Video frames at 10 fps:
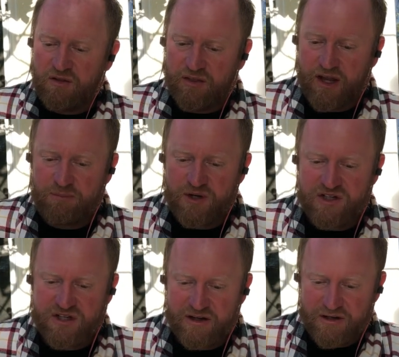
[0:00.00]
They had been
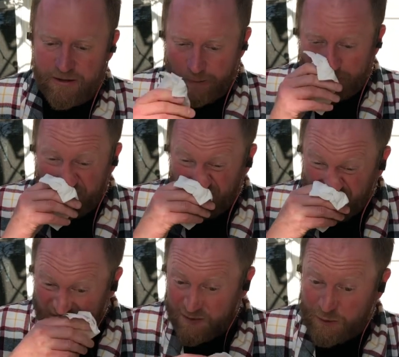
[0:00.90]
attending
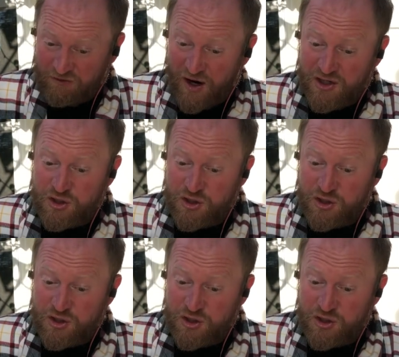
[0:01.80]
divine